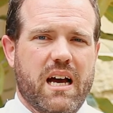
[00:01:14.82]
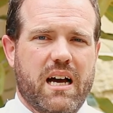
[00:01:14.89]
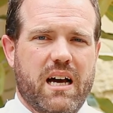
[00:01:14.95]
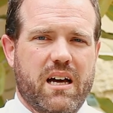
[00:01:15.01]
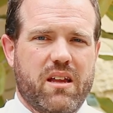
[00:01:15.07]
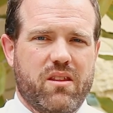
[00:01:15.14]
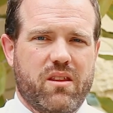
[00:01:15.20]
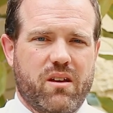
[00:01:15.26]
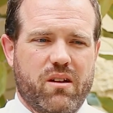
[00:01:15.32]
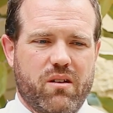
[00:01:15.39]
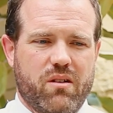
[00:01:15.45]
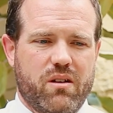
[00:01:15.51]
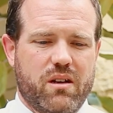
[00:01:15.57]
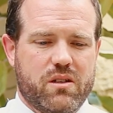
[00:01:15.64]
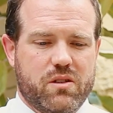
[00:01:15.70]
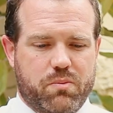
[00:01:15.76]
uh,
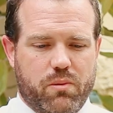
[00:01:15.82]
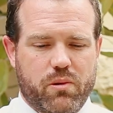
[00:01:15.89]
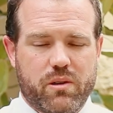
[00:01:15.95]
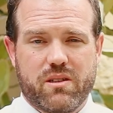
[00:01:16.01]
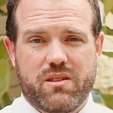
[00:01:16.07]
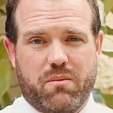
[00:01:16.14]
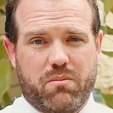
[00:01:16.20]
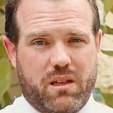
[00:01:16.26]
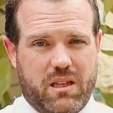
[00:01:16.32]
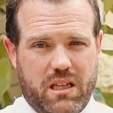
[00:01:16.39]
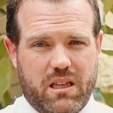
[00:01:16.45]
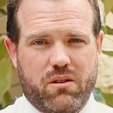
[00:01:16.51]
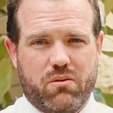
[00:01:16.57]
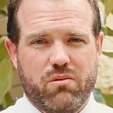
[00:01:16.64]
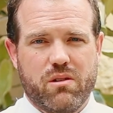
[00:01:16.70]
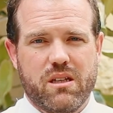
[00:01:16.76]
they're exploring something that
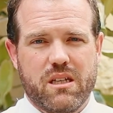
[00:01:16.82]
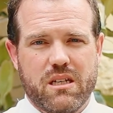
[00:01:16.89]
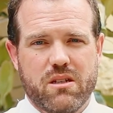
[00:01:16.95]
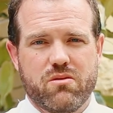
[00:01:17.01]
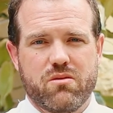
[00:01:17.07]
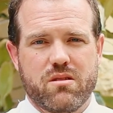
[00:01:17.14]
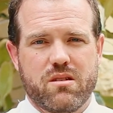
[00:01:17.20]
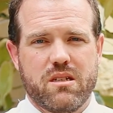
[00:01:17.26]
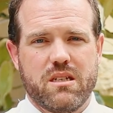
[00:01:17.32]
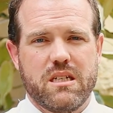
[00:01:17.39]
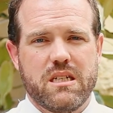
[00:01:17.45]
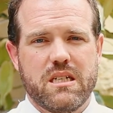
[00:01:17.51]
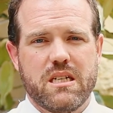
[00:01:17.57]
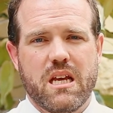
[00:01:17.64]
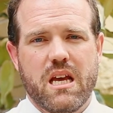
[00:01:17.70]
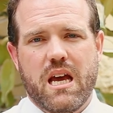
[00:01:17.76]
they're really interested
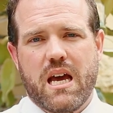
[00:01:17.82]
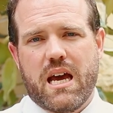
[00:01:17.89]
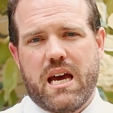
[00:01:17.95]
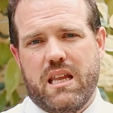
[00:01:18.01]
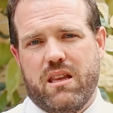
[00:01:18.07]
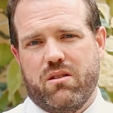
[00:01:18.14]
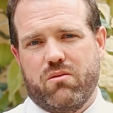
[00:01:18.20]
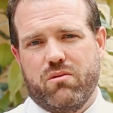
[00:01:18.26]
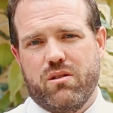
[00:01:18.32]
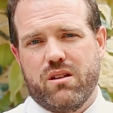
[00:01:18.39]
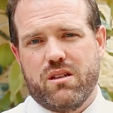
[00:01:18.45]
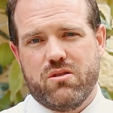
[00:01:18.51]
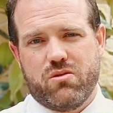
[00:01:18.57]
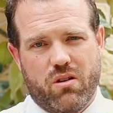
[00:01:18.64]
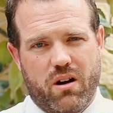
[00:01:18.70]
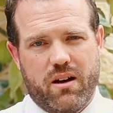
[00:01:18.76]
in, and they're
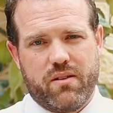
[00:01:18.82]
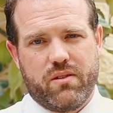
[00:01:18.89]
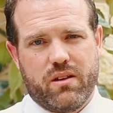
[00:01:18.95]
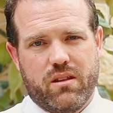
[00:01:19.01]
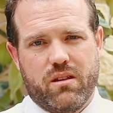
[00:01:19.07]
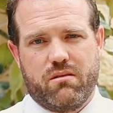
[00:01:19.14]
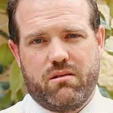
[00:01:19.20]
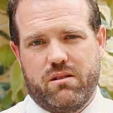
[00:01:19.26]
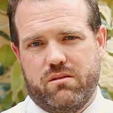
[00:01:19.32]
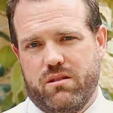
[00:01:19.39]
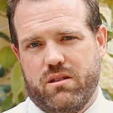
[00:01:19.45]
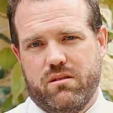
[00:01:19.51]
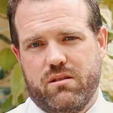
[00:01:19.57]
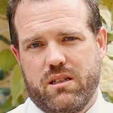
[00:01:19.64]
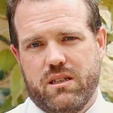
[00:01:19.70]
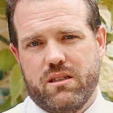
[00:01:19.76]
really driving their own
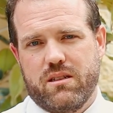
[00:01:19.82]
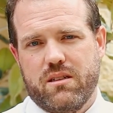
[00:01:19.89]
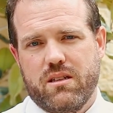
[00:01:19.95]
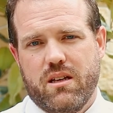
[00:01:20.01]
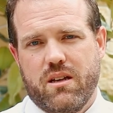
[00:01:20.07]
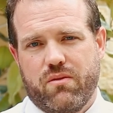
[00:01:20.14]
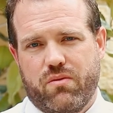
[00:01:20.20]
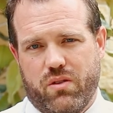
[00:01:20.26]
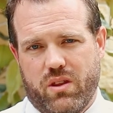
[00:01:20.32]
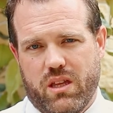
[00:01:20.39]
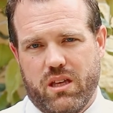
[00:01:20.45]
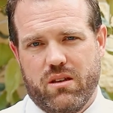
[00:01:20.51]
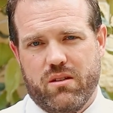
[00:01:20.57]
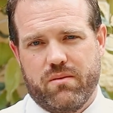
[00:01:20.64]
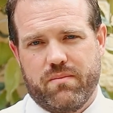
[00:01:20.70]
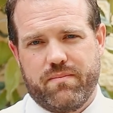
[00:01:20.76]
learning for the
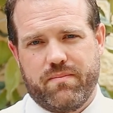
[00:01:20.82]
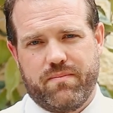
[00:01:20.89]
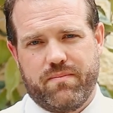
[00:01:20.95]
year.